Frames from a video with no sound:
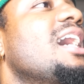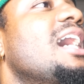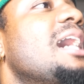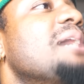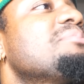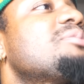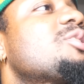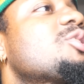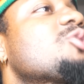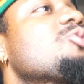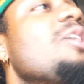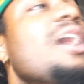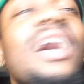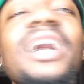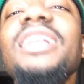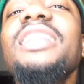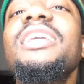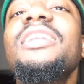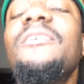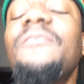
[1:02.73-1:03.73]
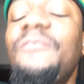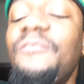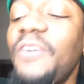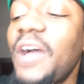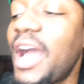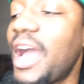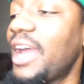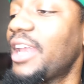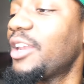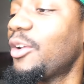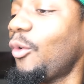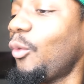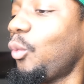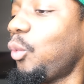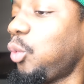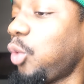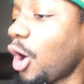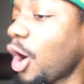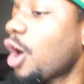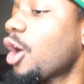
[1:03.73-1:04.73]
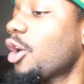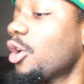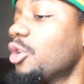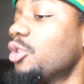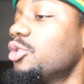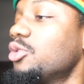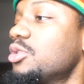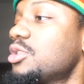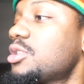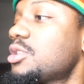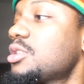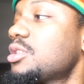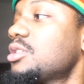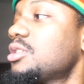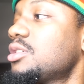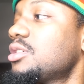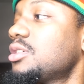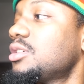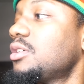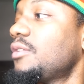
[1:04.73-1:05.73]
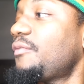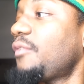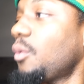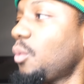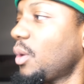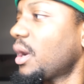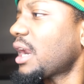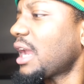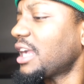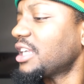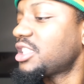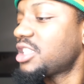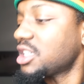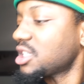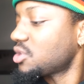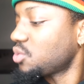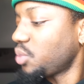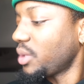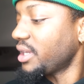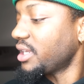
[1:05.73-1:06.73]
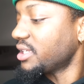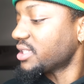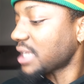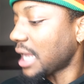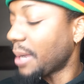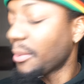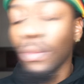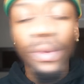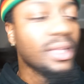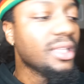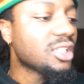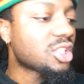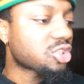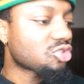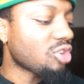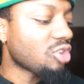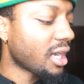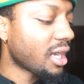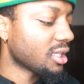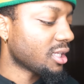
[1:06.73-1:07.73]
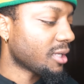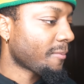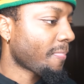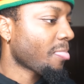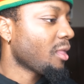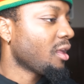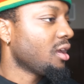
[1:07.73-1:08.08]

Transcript: I'm struggling to find the words for what I just witnessed. I'm really struggling.